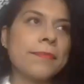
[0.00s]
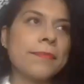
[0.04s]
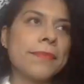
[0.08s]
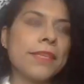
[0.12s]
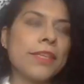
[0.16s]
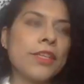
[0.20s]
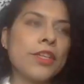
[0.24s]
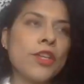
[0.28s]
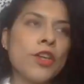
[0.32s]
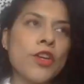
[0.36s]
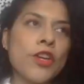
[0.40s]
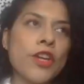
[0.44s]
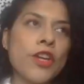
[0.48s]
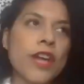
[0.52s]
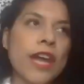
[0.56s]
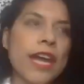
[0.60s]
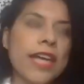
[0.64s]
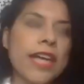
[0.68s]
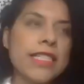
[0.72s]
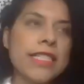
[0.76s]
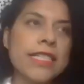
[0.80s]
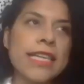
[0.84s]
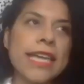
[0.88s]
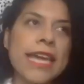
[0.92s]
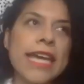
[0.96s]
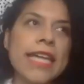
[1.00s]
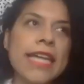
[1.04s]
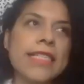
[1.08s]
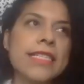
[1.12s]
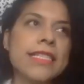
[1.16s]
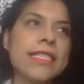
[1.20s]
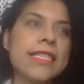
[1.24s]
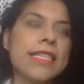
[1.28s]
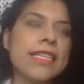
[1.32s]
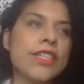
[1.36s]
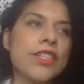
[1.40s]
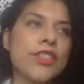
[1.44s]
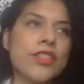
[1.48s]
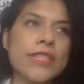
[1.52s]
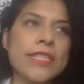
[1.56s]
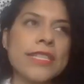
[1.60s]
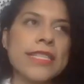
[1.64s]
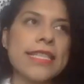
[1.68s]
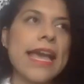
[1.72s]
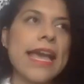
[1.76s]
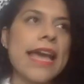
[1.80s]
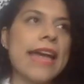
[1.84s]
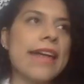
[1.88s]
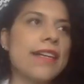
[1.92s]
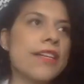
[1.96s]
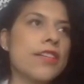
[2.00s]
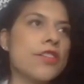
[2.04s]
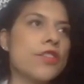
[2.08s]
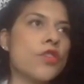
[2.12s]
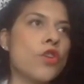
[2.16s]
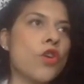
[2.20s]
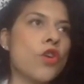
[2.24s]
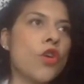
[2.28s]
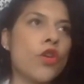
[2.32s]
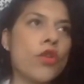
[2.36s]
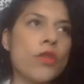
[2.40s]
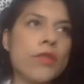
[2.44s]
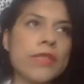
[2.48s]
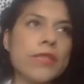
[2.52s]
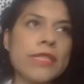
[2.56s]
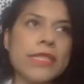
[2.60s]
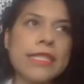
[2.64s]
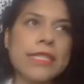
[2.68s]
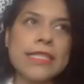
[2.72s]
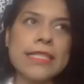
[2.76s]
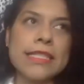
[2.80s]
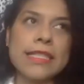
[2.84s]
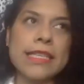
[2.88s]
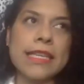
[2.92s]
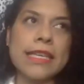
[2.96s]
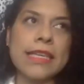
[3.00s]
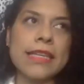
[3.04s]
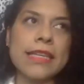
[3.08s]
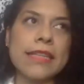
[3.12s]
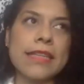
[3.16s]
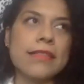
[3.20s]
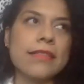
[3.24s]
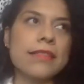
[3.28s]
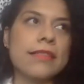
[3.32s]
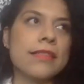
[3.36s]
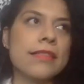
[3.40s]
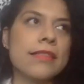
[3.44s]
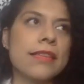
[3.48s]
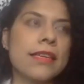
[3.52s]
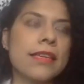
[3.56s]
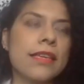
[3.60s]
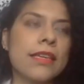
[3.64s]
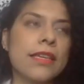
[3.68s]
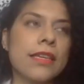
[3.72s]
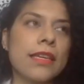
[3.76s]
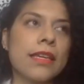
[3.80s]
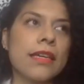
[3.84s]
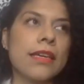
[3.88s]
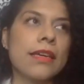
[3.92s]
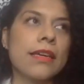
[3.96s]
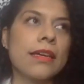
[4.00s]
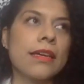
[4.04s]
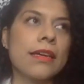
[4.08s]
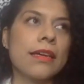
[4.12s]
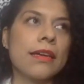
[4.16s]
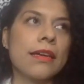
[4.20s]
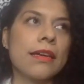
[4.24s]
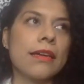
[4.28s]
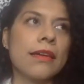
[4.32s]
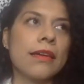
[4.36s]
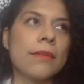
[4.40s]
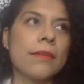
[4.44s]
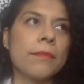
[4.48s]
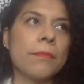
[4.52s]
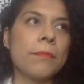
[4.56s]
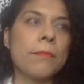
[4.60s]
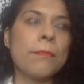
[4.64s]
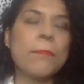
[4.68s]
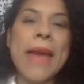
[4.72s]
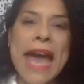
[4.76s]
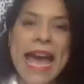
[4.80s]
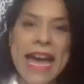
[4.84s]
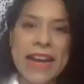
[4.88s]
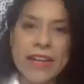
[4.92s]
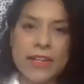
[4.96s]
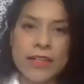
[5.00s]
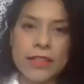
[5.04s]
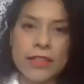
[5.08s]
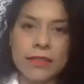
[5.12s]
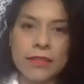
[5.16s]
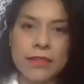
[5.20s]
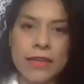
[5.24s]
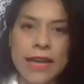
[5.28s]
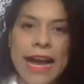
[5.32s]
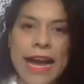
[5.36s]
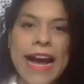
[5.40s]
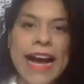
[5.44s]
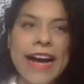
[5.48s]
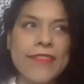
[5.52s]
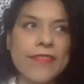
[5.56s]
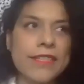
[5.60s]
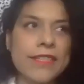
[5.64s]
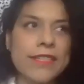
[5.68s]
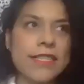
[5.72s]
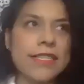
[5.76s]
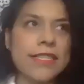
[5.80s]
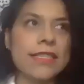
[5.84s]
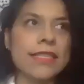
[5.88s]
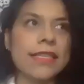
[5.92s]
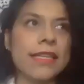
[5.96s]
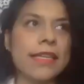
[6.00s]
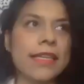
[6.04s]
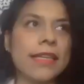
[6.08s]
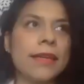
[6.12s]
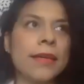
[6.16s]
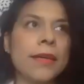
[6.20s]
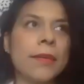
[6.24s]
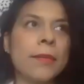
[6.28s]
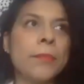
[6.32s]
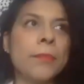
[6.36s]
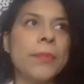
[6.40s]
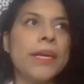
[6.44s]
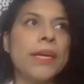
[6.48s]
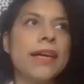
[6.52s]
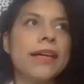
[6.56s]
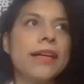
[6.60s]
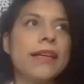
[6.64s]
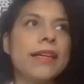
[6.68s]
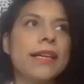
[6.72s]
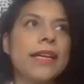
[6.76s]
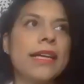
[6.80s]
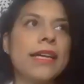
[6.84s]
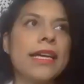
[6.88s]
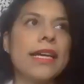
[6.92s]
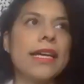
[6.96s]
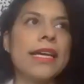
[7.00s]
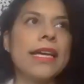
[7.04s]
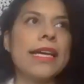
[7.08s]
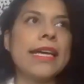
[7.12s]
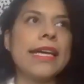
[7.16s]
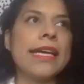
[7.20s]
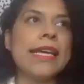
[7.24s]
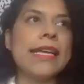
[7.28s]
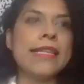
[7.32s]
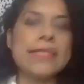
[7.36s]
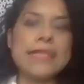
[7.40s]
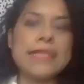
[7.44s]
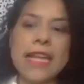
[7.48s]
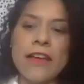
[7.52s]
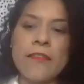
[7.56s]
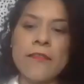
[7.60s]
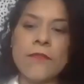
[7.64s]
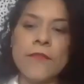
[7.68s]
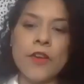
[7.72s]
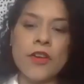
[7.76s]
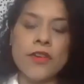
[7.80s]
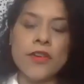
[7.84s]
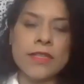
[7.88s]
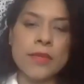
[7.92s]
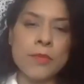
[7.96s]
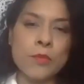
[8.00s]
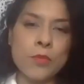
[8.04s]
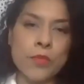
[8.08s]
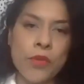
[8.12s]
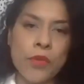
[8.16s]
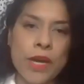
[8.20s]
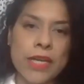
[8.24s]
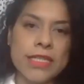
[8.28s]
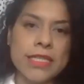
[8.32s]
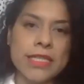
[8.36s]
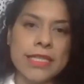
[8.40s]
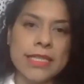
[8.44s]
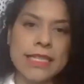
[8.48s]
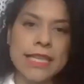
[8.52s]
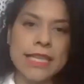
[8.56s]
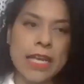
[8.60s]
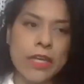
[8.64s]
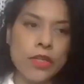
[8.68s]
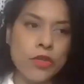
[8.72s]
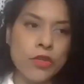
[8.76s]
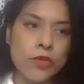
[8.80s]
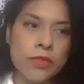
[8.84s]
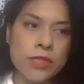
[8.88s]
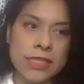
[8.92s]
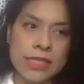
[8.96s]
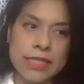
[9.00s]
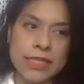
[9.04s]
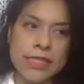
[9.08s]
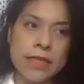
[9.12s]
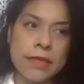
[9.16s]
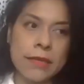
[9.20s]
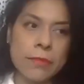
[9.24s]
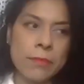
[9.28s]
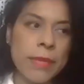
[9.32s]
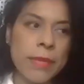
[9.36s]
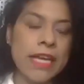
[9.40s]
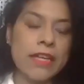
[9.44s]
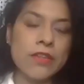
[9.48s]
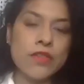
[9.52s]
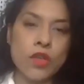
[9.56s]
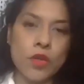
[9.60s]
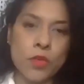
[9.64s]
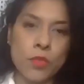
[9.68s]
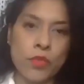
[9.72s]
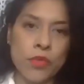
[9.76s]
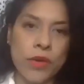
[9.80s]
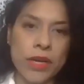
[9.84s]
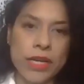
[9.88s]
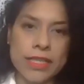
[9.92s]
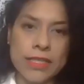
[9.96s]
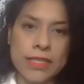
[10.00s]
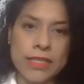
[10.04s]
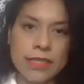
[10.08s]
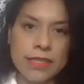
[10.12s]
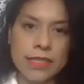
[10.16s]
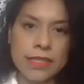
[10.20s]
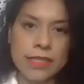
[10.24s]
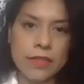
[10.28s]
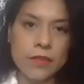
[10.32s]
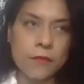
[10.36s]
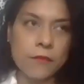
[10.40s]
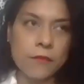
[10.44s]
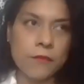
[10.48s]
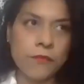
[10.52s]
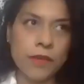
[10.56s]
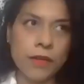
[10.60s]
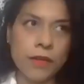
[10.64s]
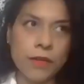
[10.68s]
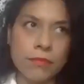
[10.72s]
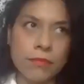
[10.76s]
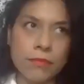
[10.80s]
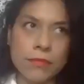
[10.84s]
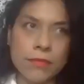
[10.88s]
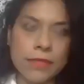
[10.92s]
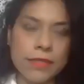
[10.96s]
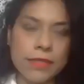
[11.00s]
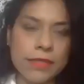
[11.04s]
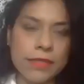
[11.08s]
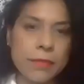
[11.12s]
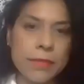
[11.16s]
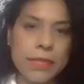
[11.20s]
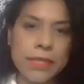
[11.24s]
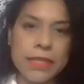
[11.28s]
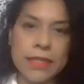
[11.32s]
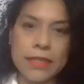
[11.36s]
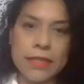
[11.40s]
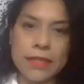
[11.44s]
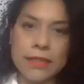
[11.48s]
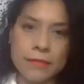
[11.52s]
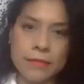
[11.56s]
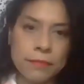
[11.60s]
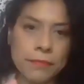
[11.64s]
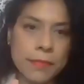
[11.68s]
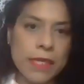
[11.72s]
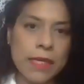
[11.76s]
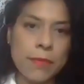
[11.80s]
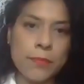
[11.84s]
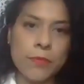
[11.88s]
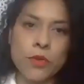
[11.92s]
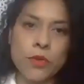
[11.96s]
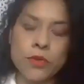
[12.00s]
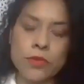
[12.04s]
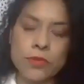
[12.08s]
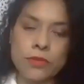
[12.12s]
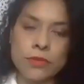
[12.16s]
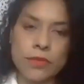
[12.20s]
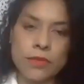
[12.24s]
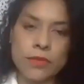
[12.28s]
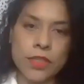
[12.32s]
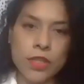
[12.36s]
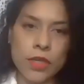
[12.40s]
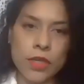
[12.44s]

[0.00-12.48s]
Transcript: your education, your status, all these things matter, obviously, but it's that first impression that usually makes or breaks a deal from the minute people,